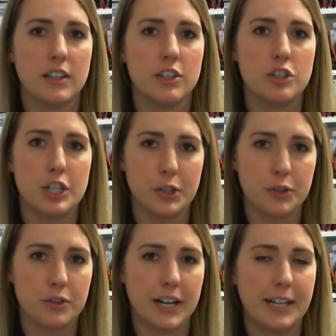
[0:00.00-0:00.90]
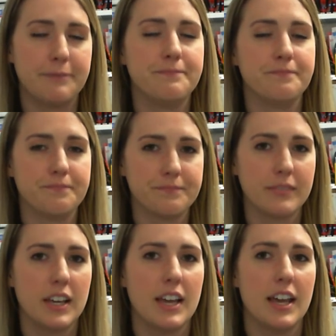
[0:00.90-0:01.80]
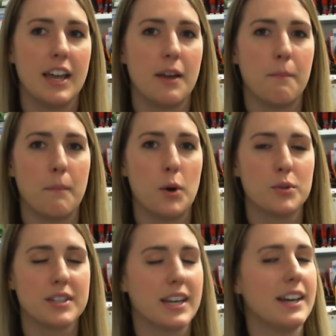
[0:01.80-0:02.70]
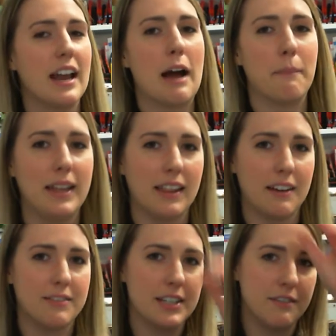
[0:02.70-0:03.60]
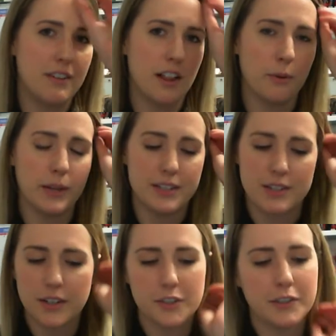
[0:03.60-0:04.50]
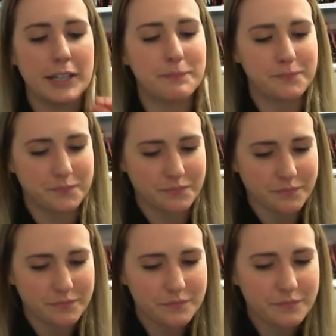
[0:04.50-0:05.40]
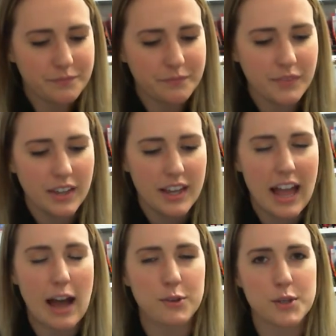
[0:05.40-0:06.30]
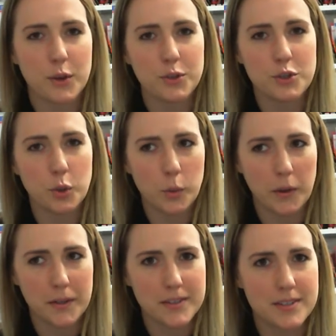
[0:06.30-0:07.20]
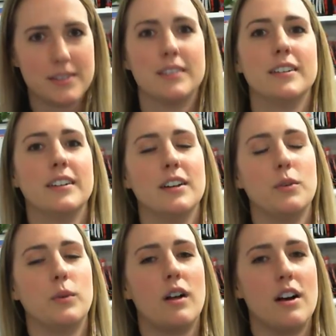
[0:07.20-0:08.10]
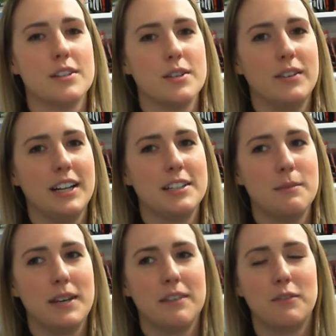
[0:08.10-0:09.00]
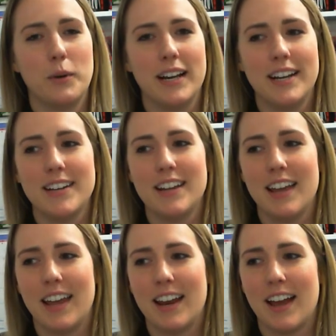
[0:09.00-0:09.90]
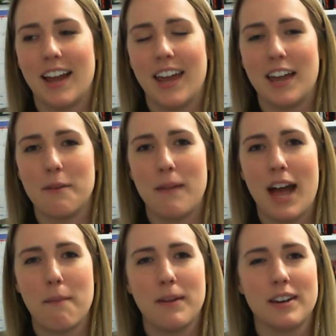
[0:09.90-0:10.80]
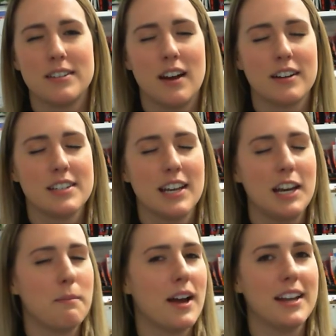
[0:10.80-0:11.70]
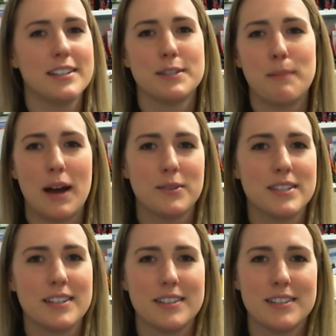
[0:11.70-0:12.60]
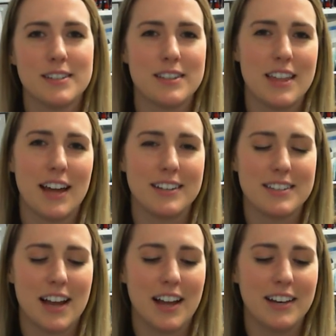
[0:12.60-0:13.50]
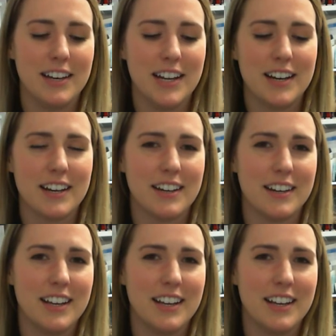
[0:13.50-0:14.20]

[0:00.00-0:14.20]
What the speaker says: children. Most cannot be lifted following surgery. Household chores will also need to be avoided, and I am happy to talk to anybody's spouses that need an